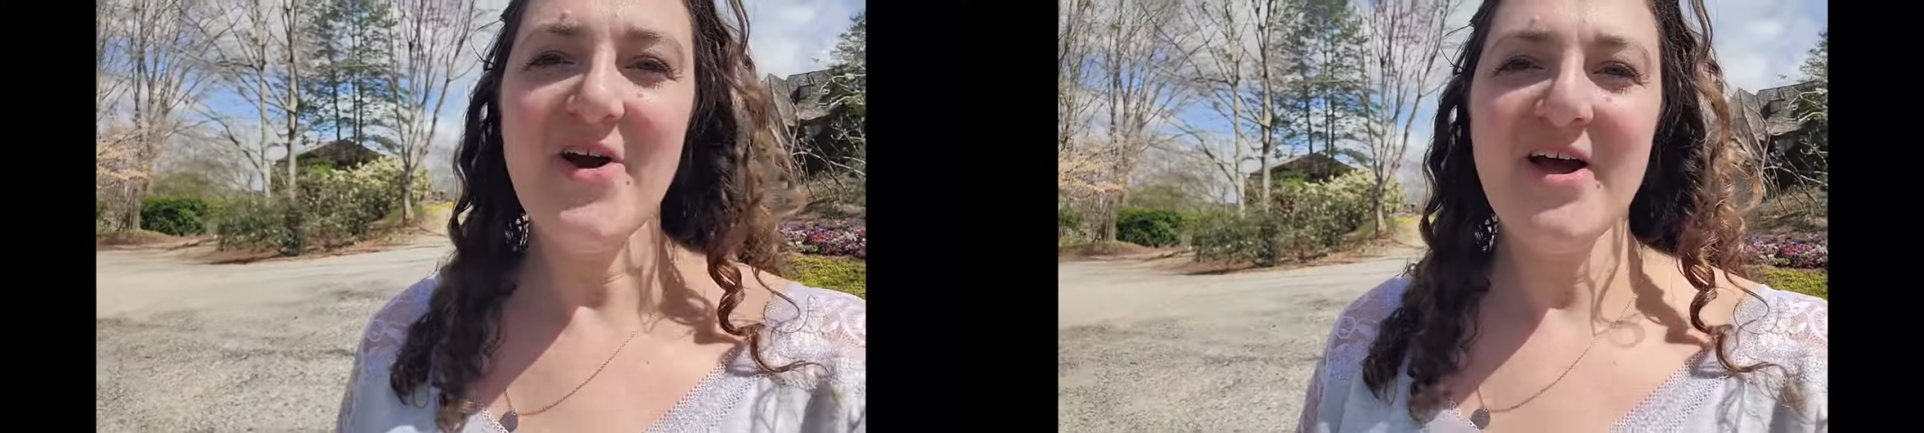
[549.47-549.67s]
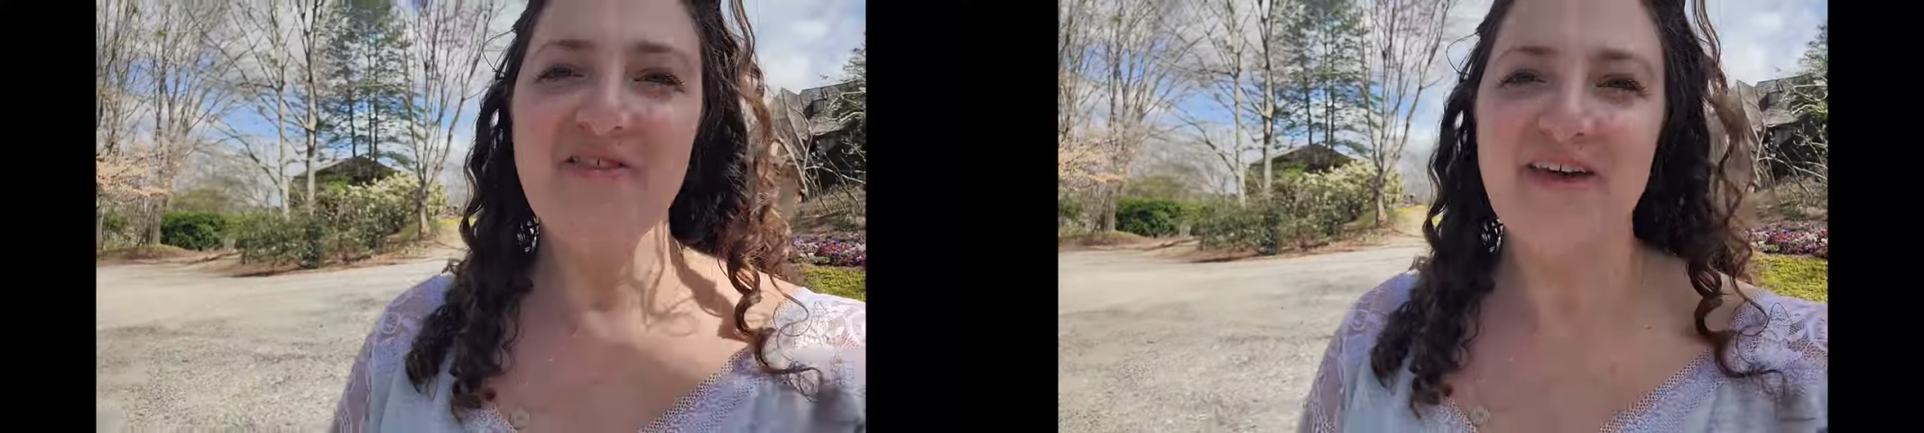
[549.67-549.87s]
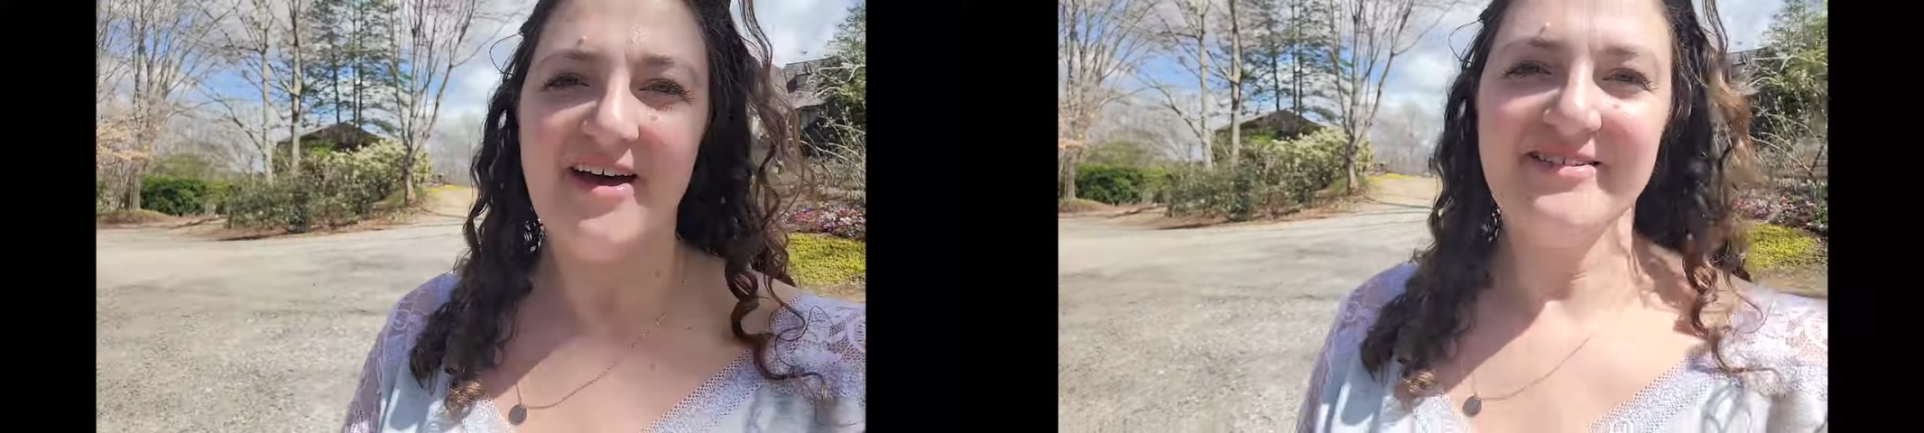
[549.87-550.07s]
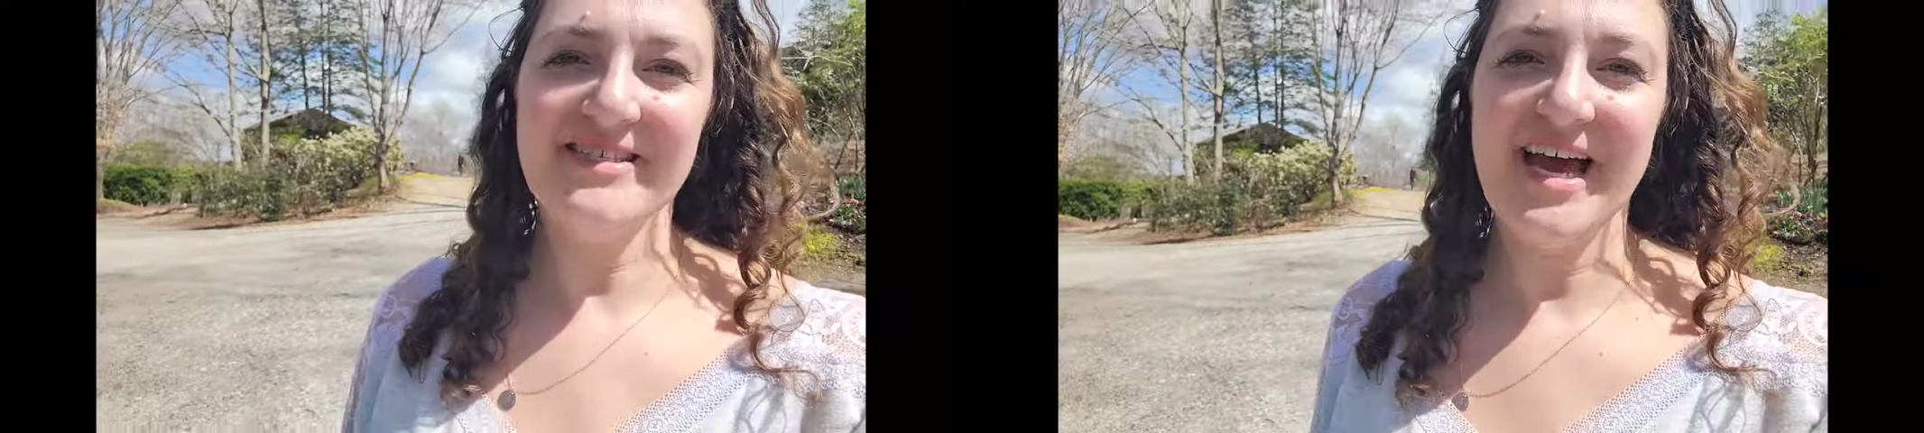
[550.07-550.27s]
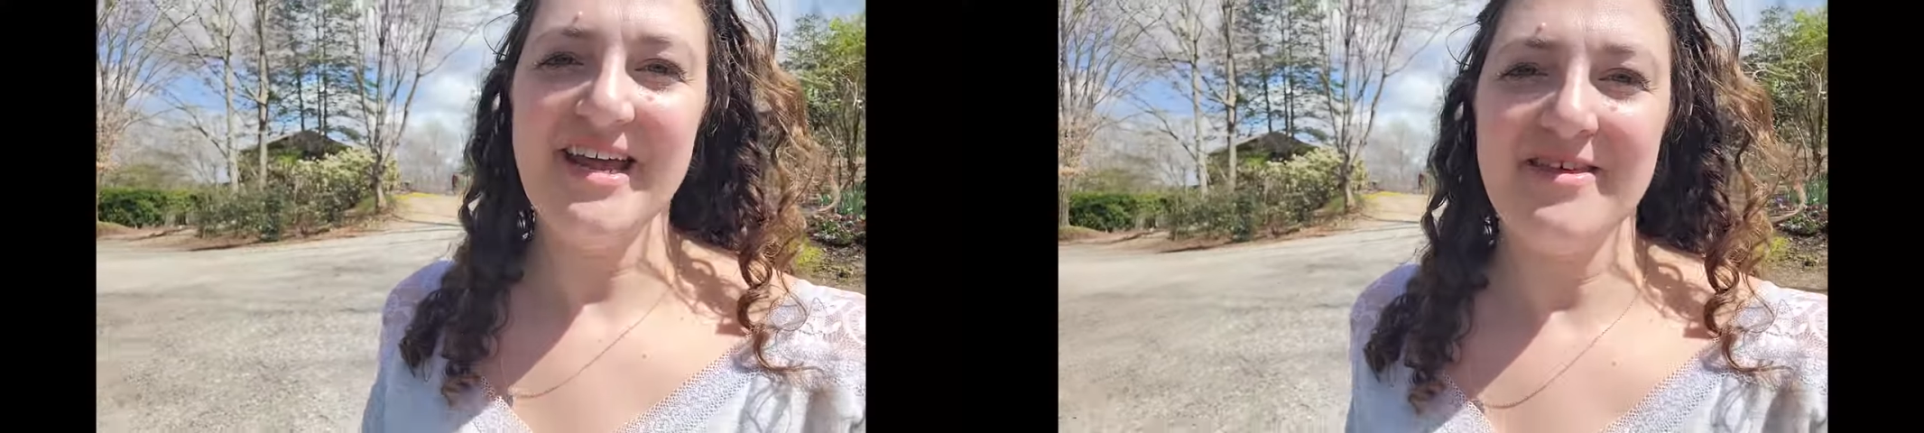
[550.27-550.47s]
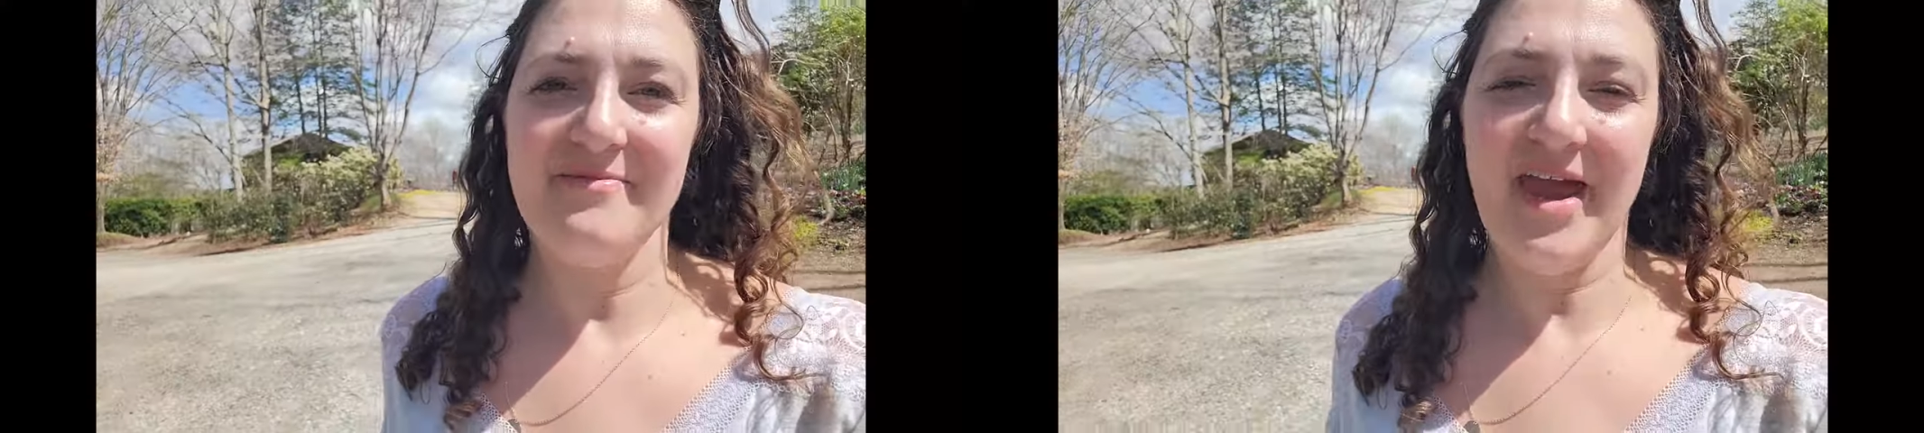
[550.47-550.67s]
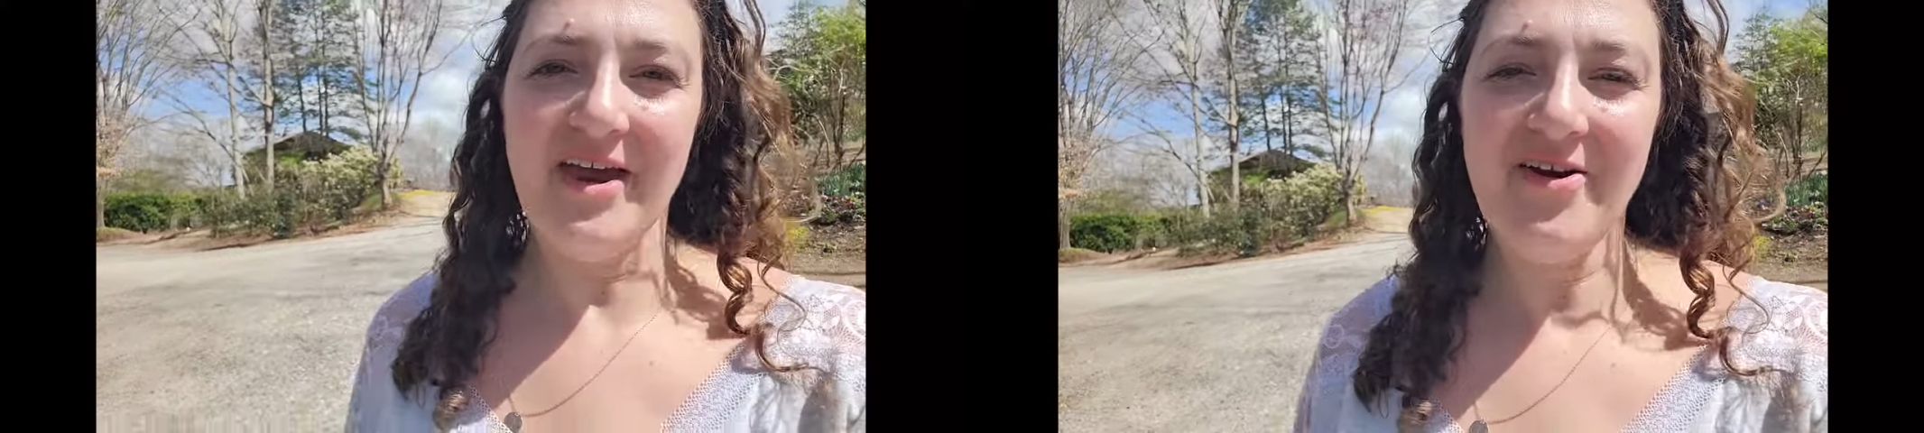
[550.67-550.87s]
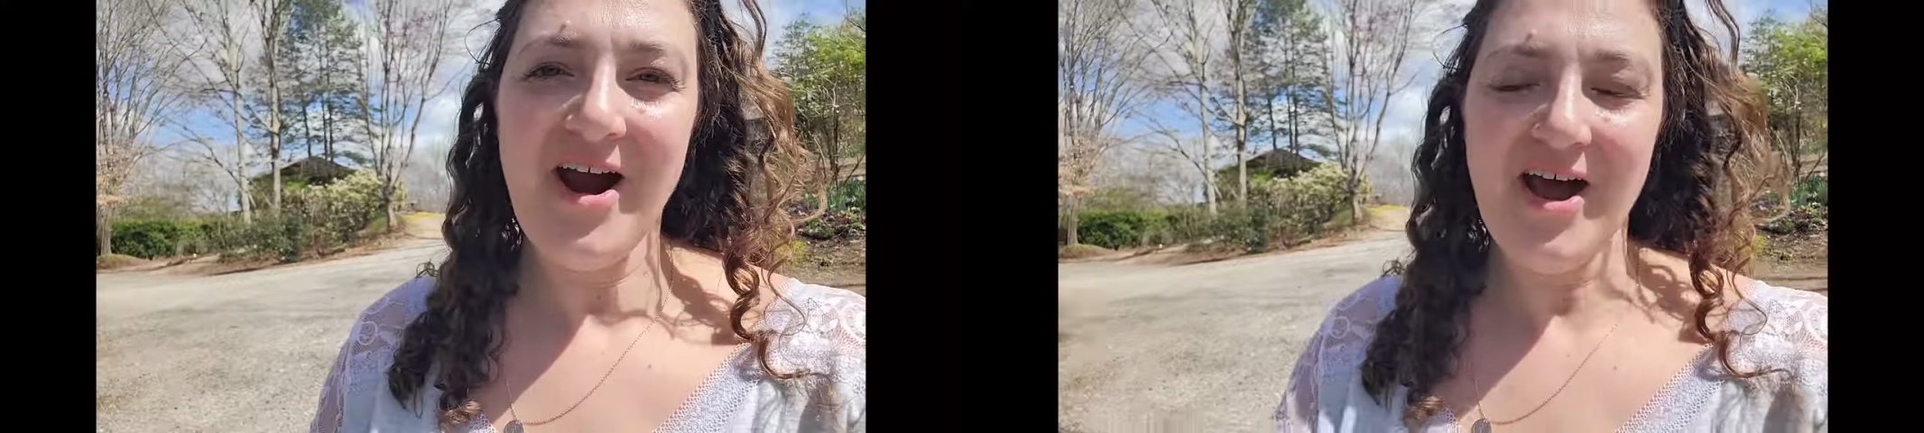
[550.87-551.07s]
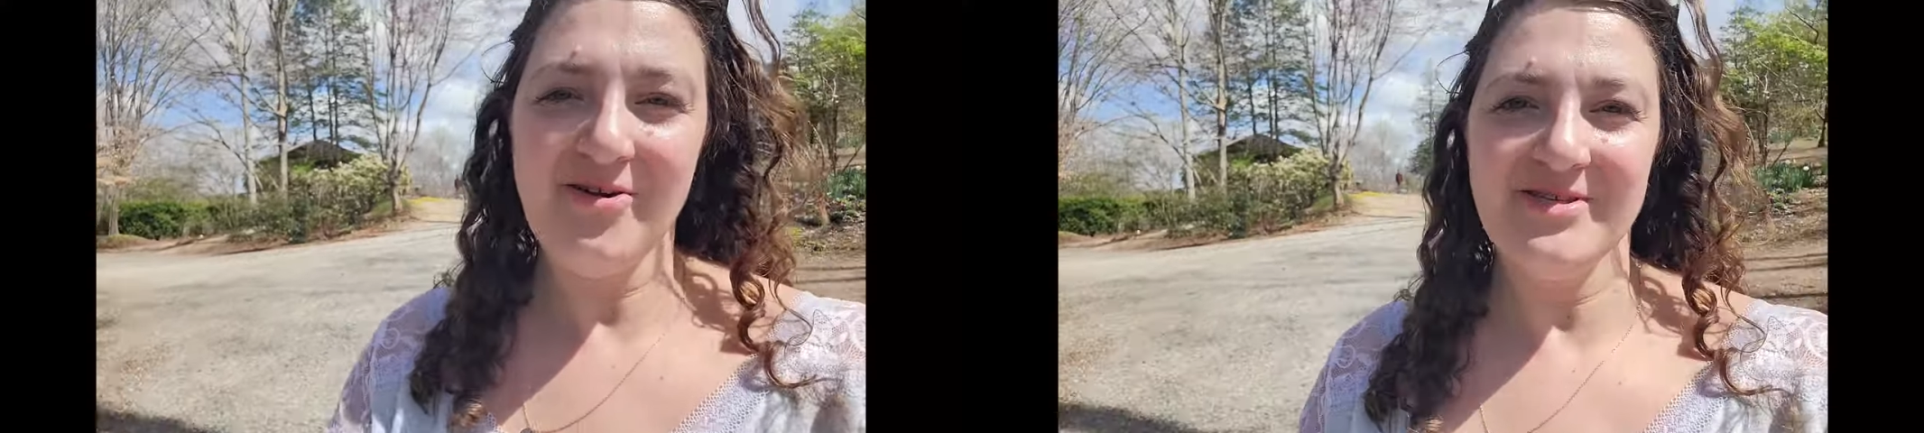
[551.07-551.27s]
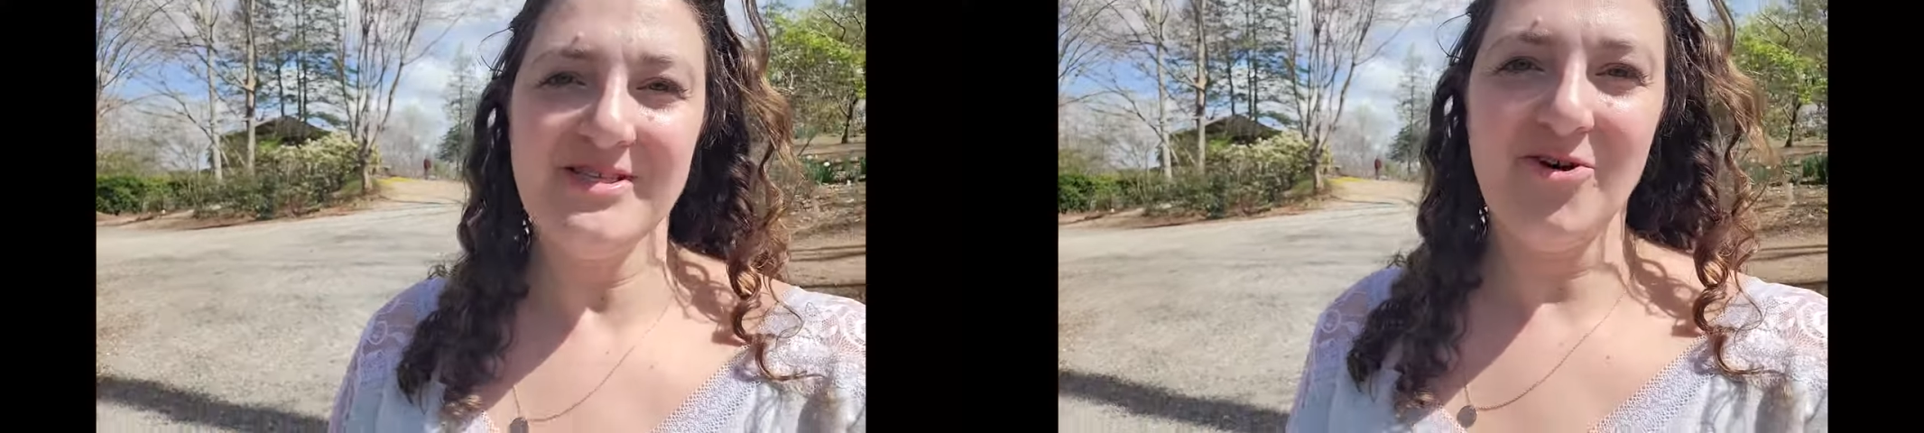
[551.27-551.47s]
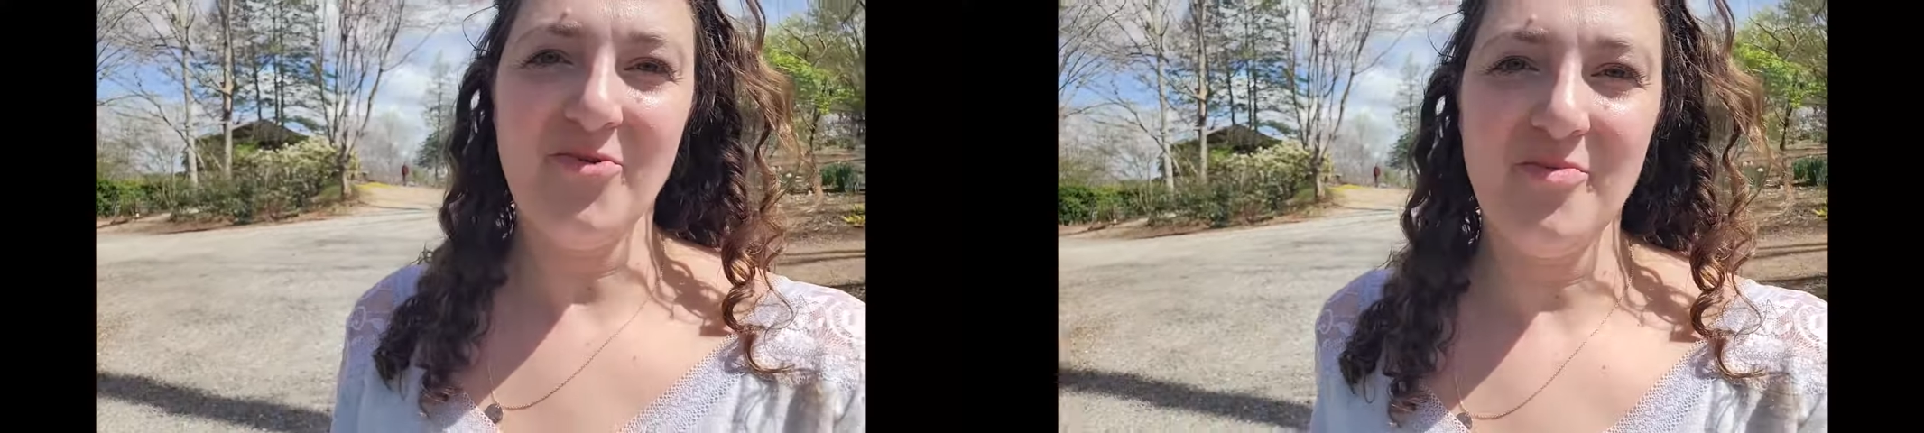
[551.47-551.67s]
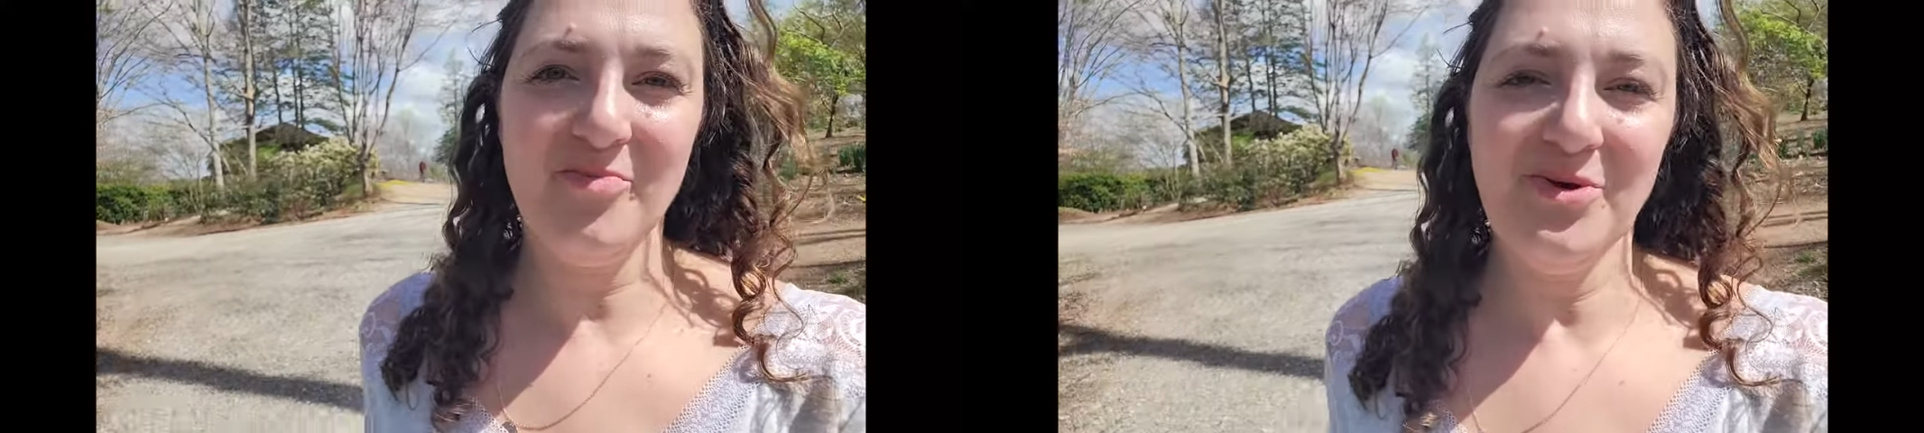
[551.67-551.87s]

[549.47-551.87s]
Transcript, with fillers: around the outside of the manor house and all the